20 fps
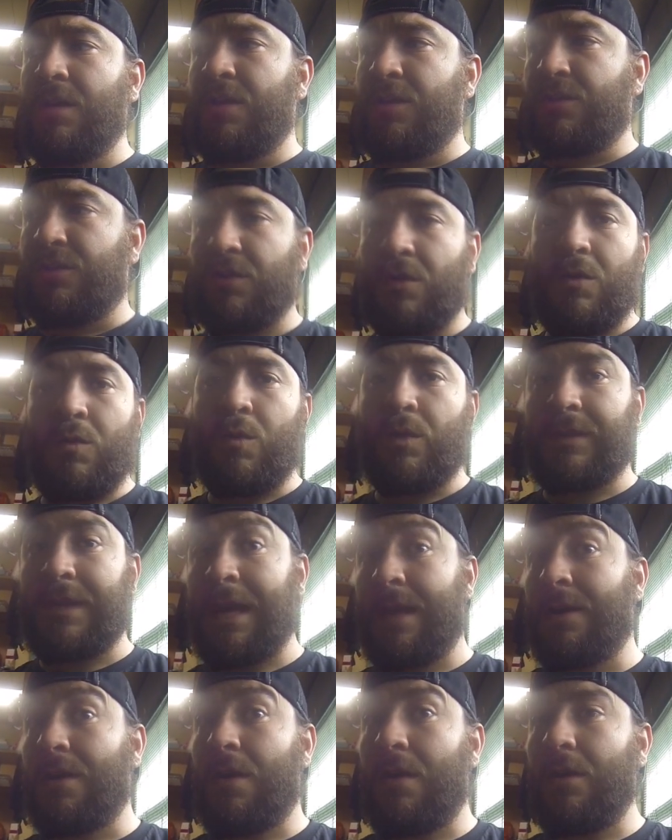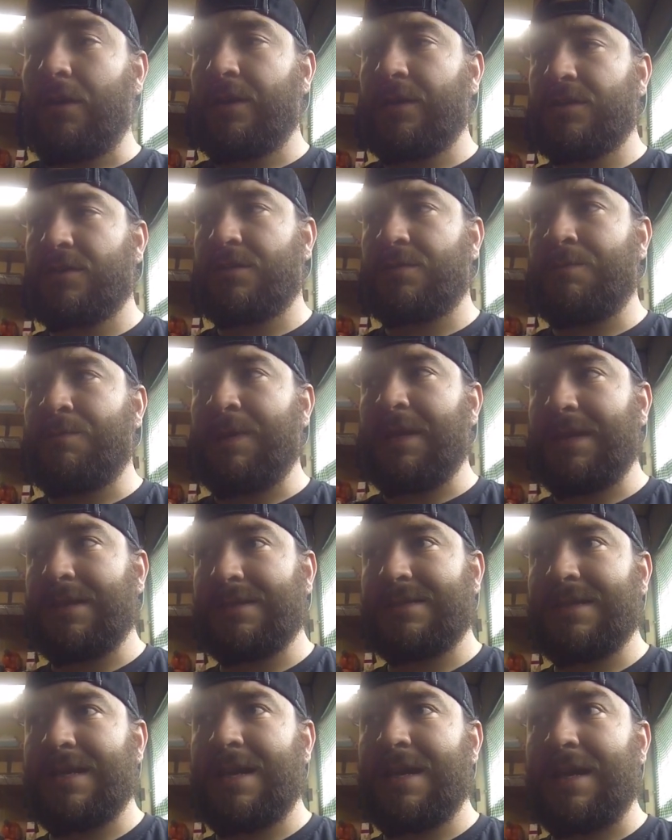So with that knowledge being
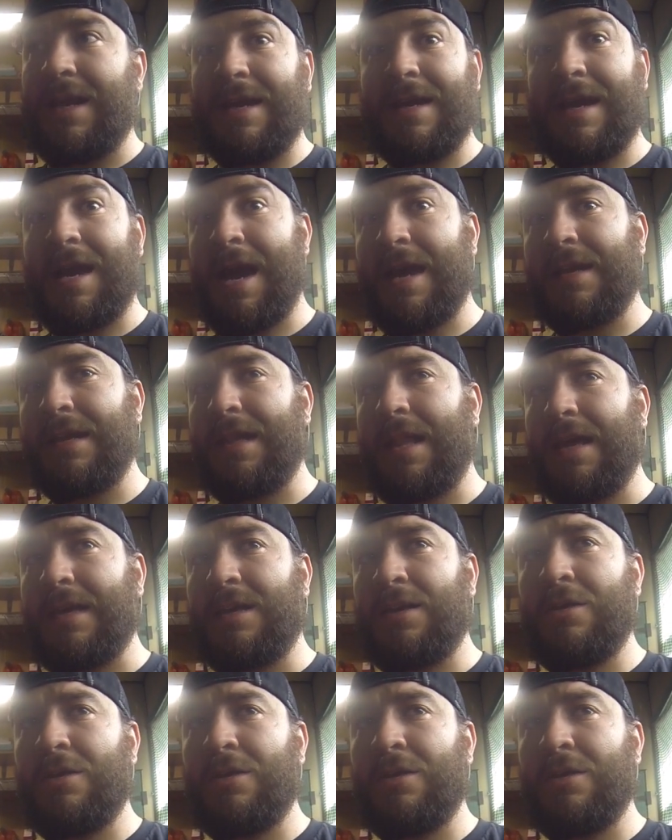said, I could kind of like,